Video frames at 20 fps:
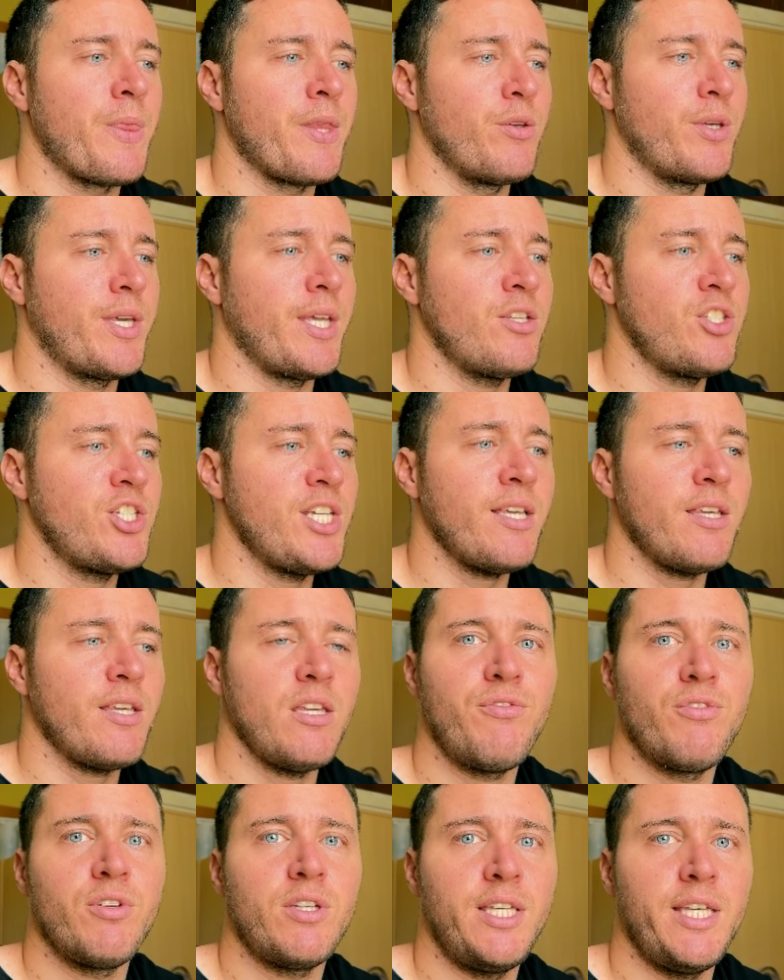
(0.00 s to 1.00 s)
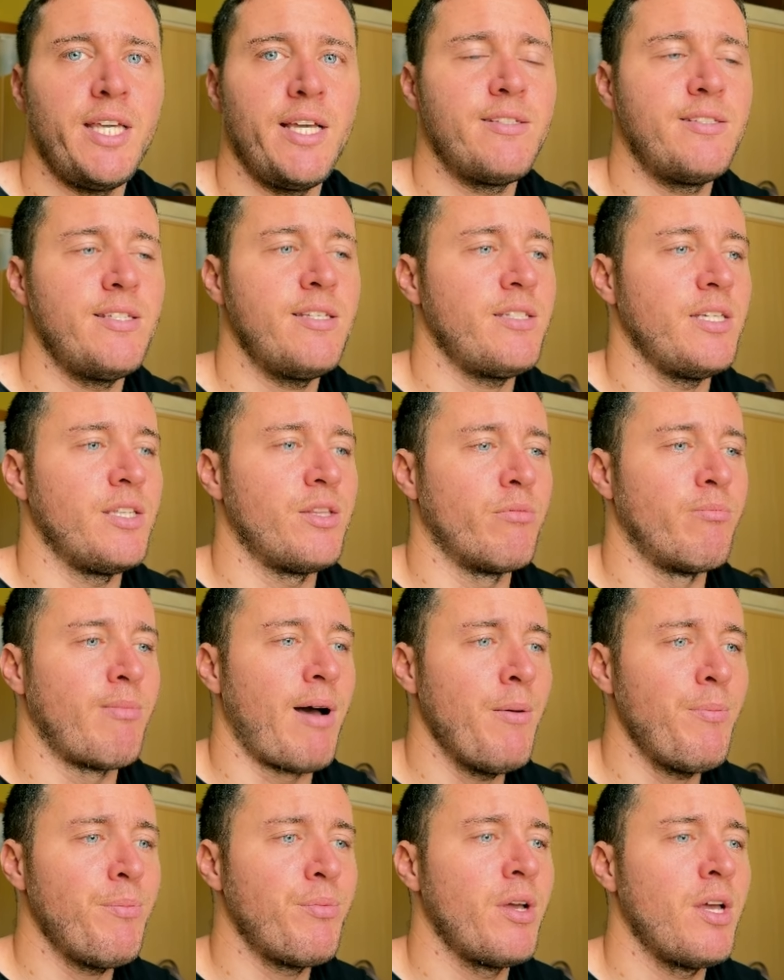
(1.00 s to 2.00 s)
You can check if a key exists in the
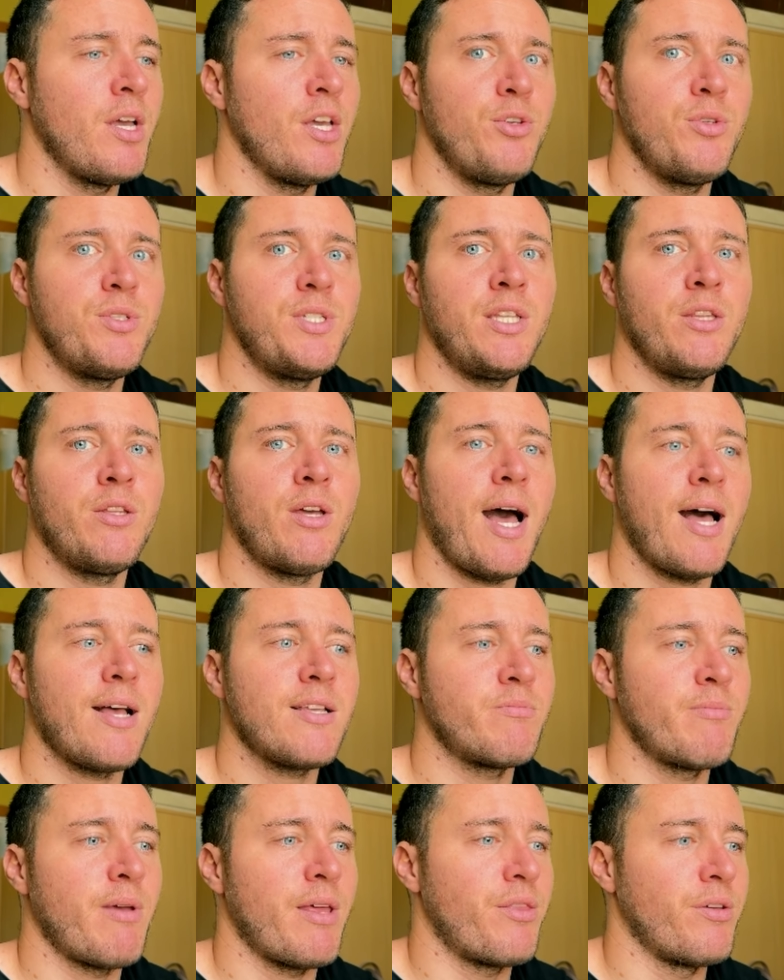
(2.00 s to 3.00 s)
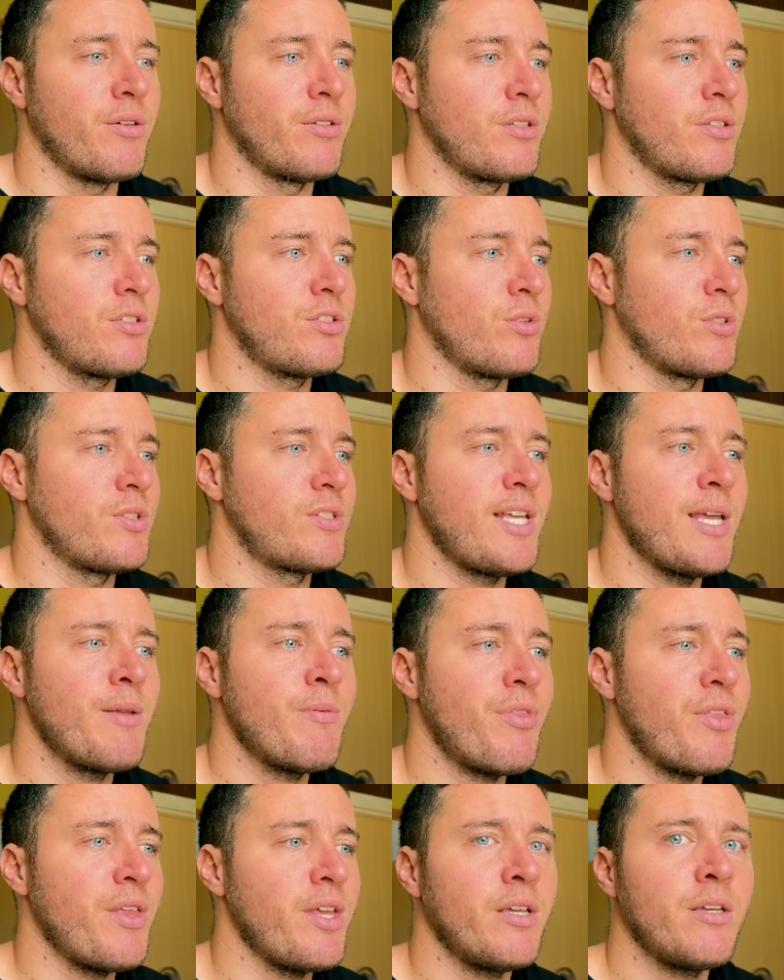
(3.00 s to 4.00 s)
map using the has method. So
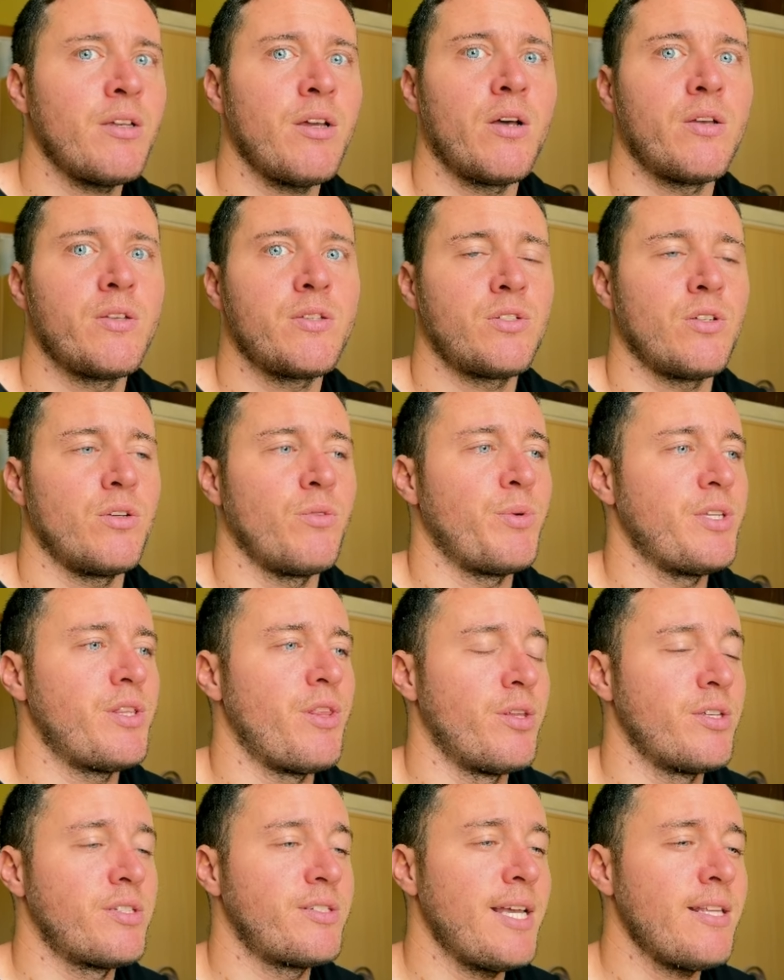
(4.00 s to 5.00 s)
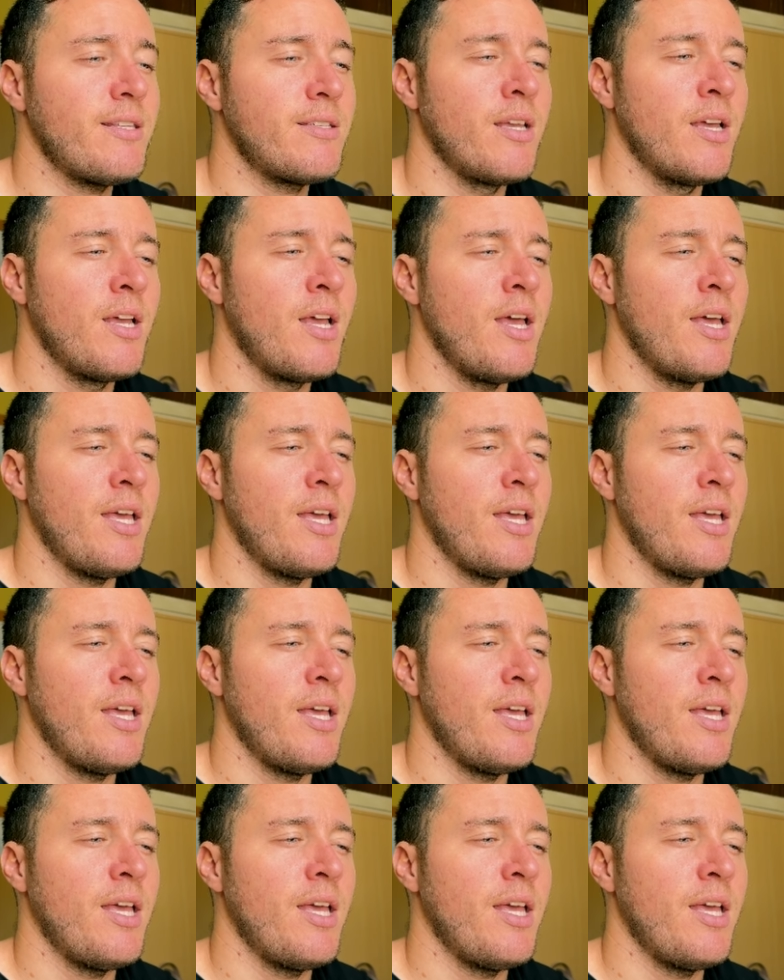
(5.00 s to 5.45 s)
same thing as with the set.